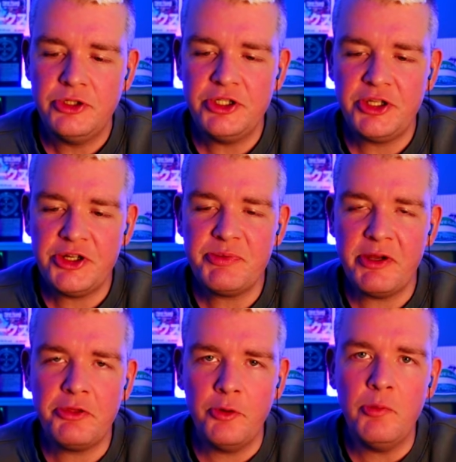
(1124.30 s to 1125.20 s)
touch my
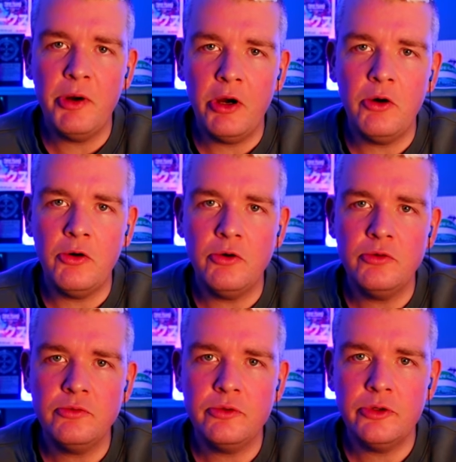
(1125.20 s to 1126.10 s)
throat butthole.
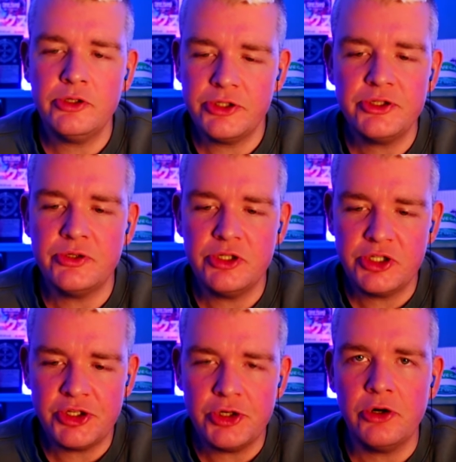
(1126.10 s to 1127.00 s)
Just
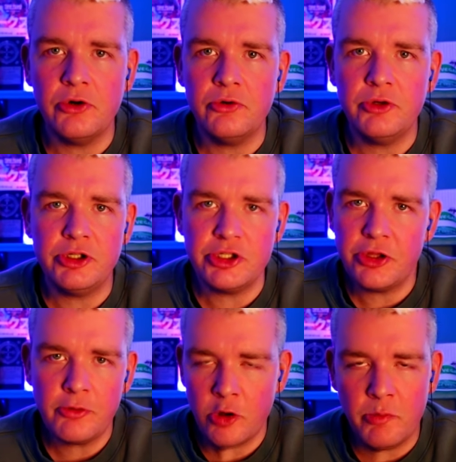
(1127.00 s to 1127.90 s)
chill. It's just a
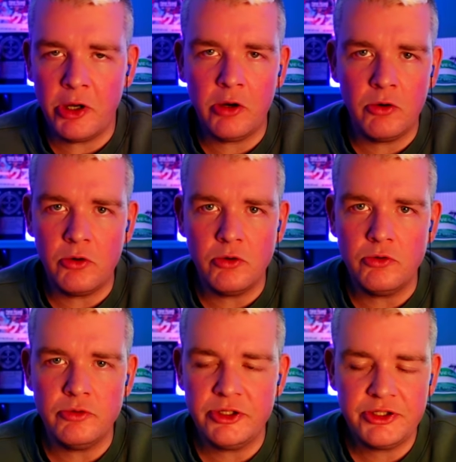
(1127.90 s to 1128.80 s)
throat butthole.
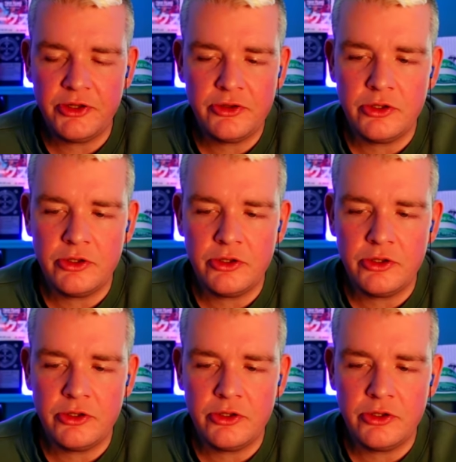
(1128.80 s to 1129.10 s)
It's nothing.